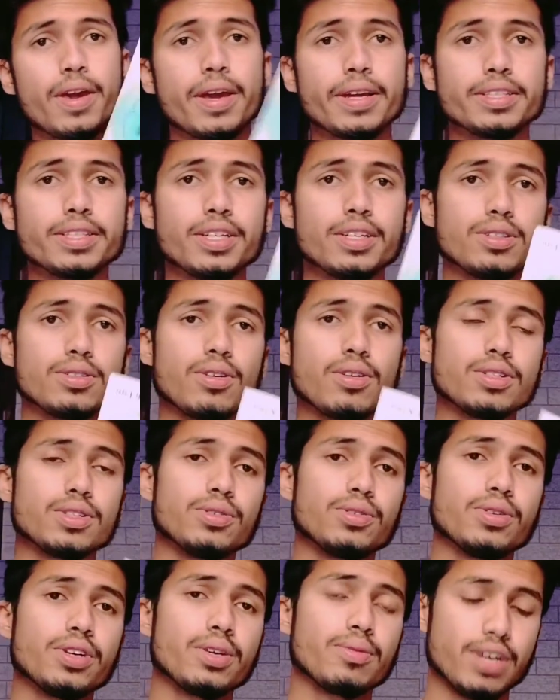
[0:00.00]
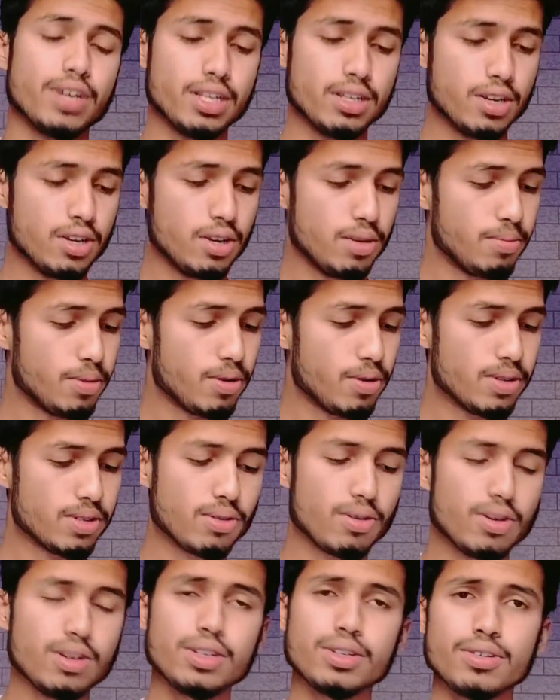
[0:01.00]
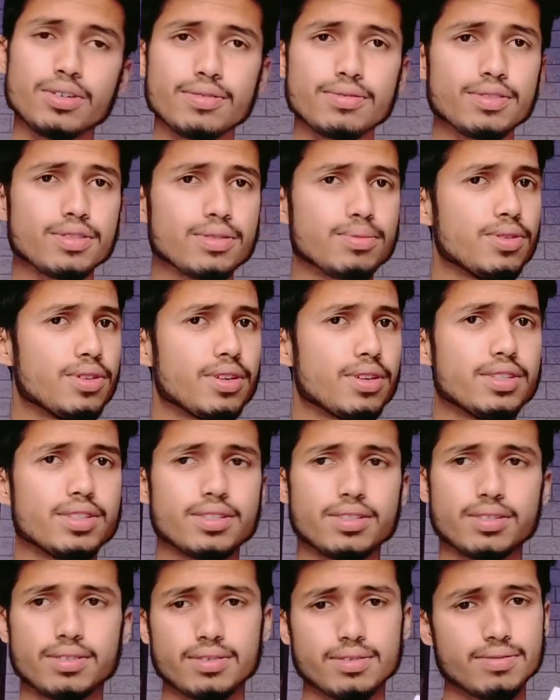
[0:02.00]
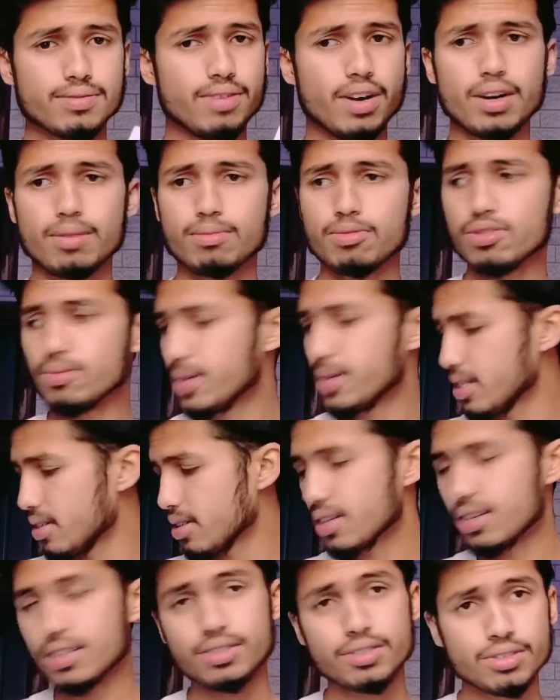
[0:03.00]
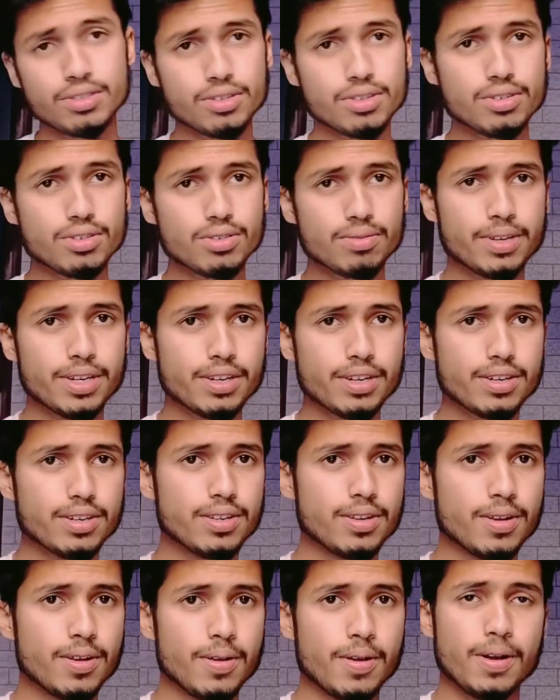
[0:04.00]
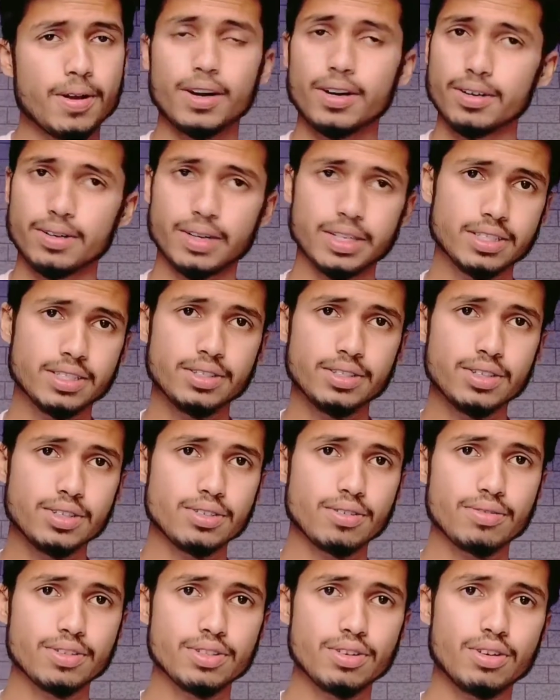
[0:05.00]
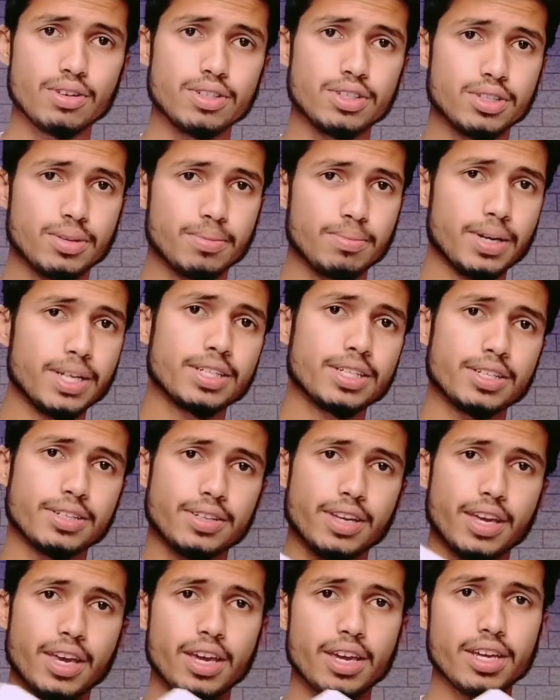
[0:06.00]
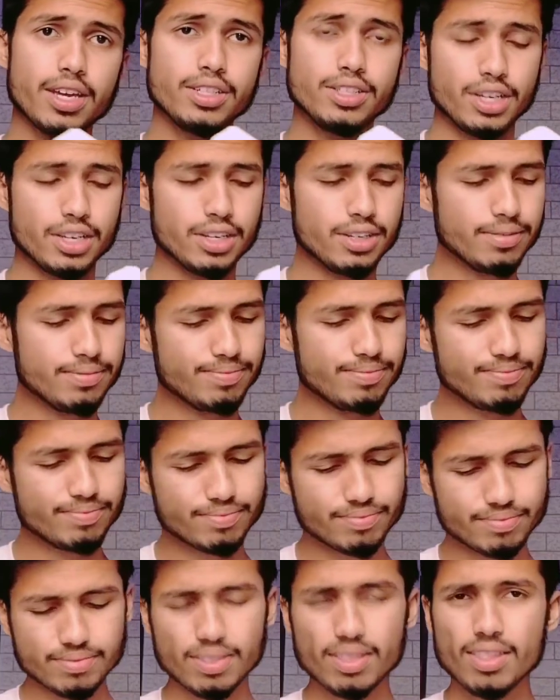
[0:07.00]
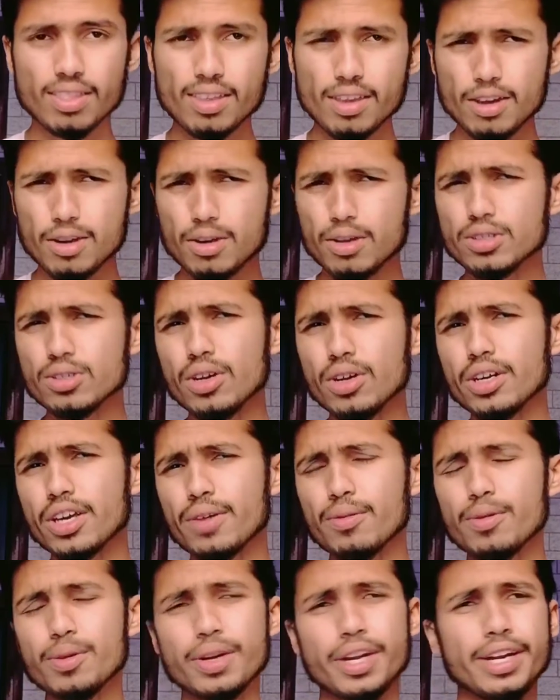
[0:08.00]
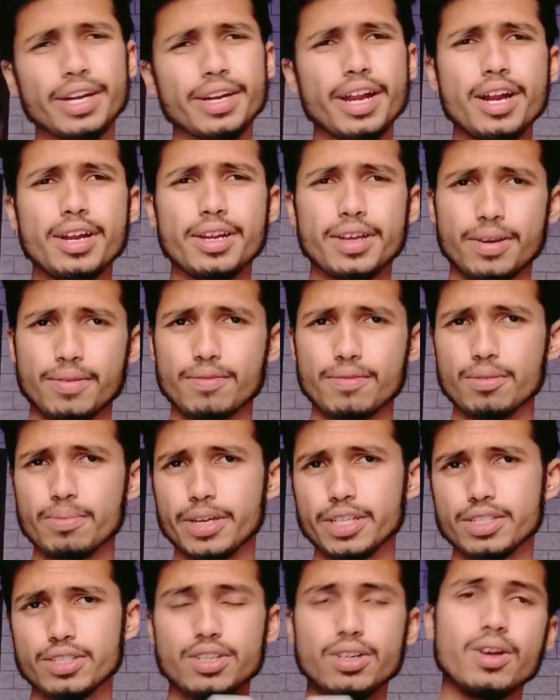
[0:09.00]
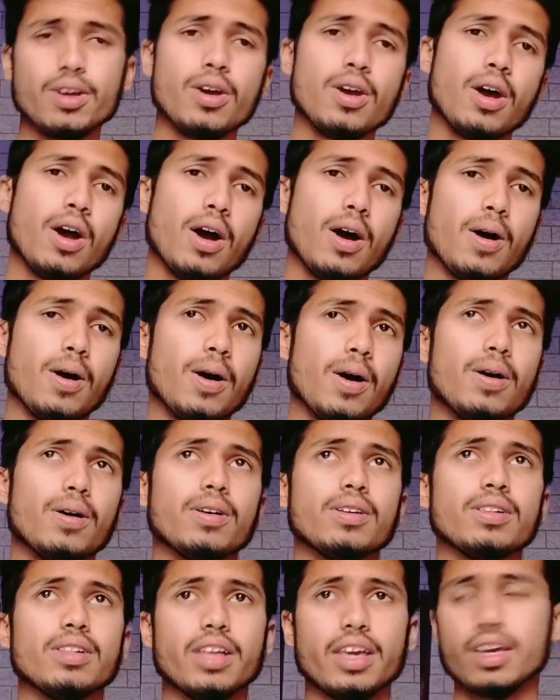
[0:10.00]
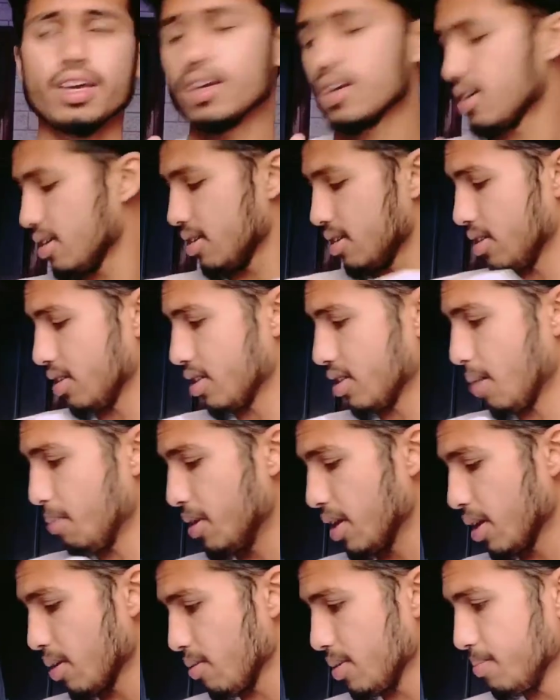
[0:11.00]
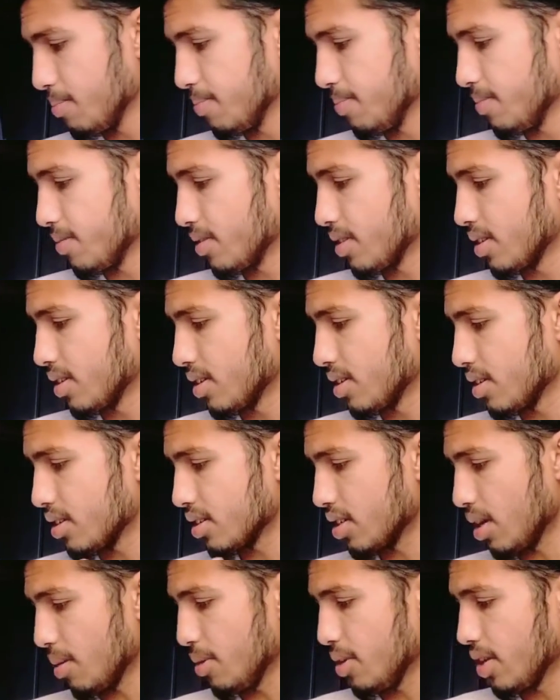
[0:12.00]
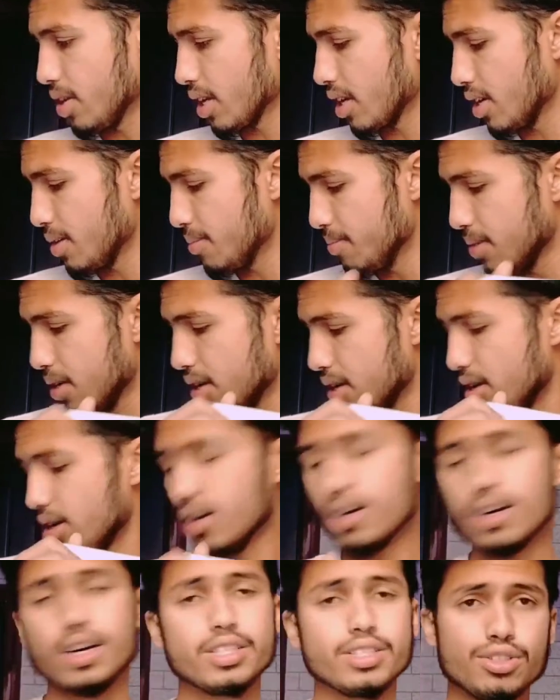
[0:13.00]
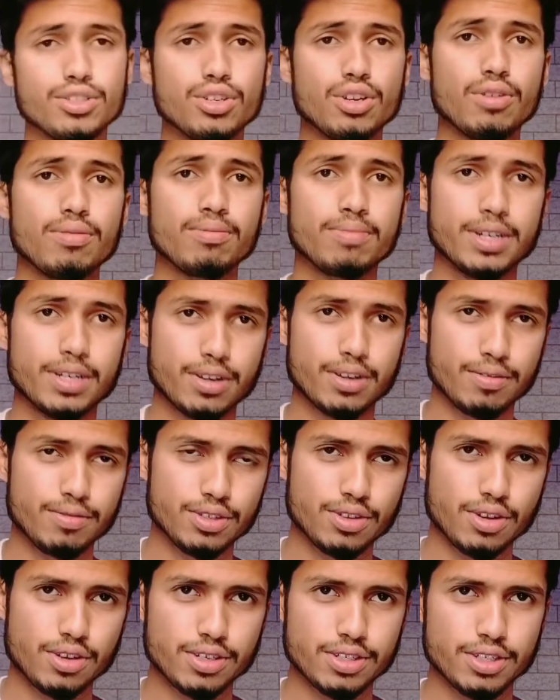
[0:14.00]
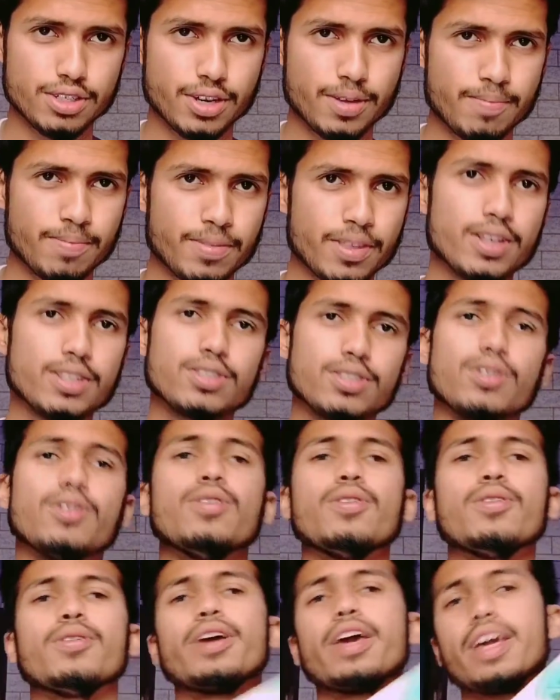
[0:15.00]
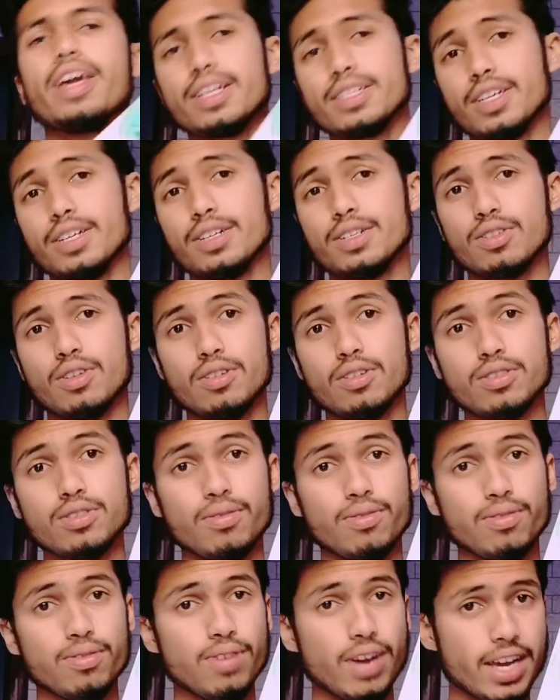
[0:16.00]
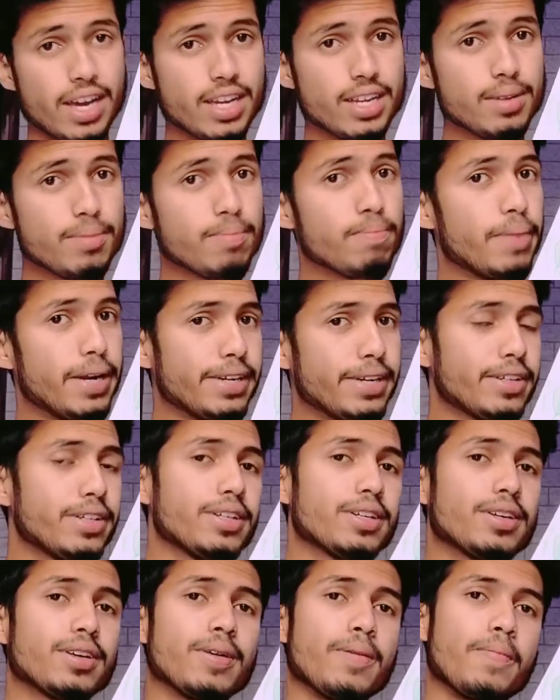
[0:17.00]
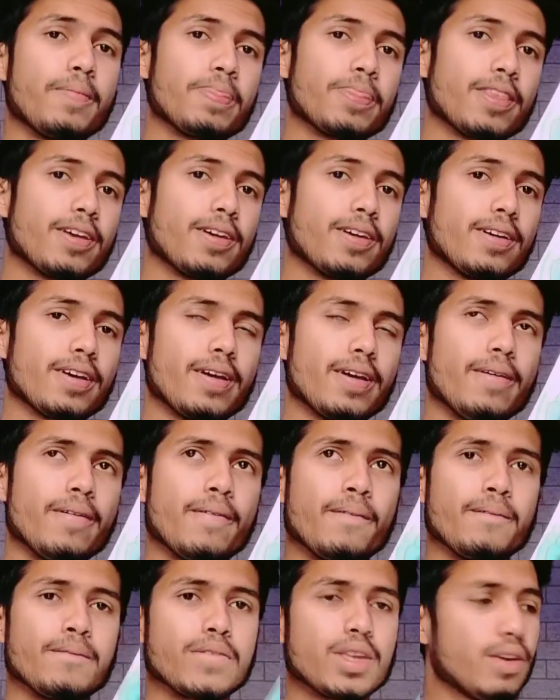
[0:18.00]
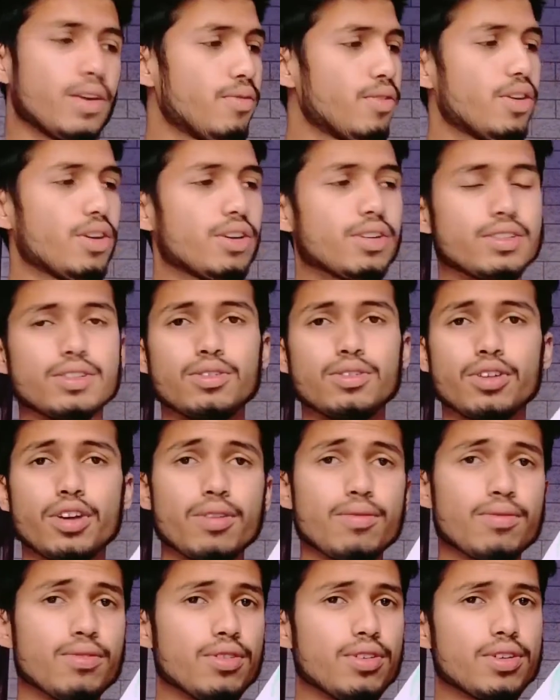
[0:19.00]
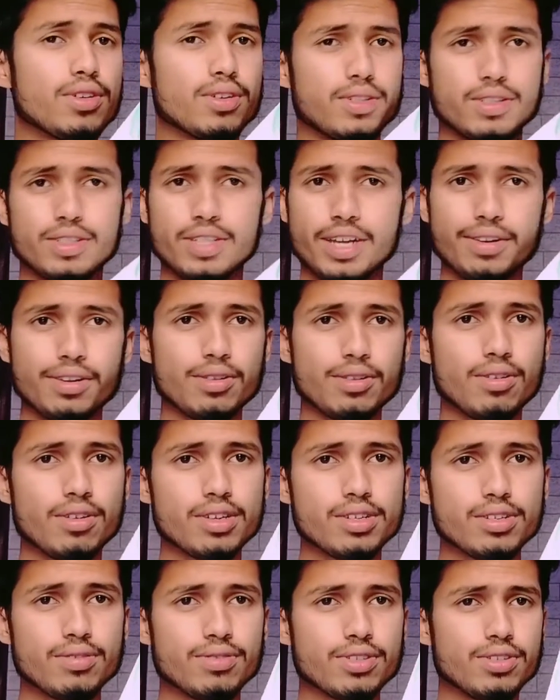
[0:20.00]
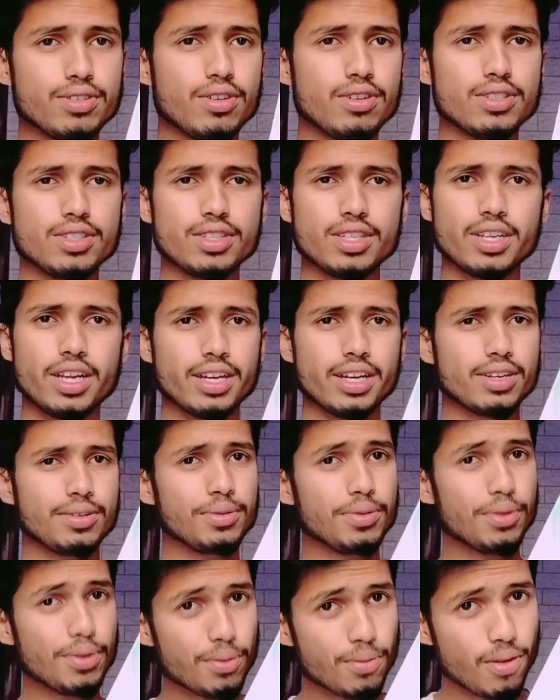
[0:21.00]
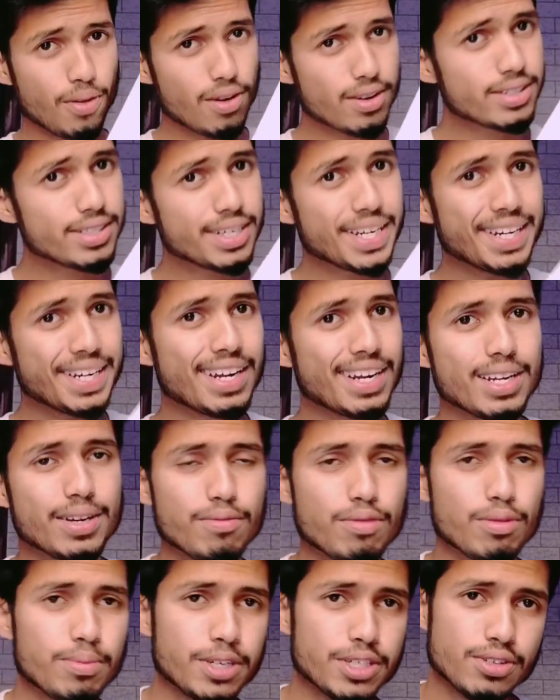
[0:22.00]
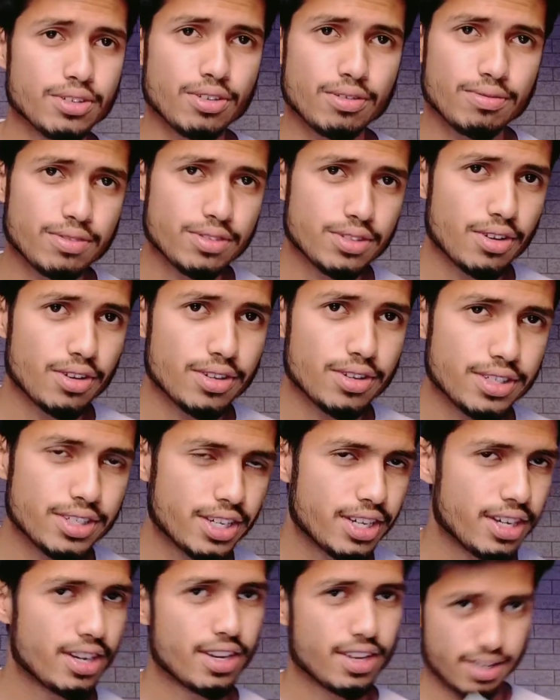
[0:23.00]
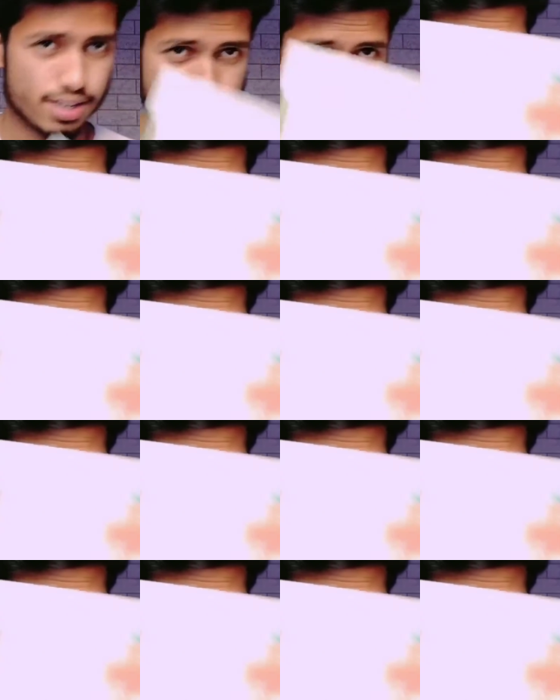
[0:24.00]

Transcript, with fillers: A.K. Jain is also doing well because the quality of this book is far more better than Essentials of Medical, uh, Essentials of Physiology. But A.K. Jain does not give you detailed information uh, like the Sembulingam, the Sembulingam uh, essential of medical physiology. So A.K. Jain is also fine, better. Okay, if you are looking for general knowledge of physiology, like you don't want detailed information on physiology,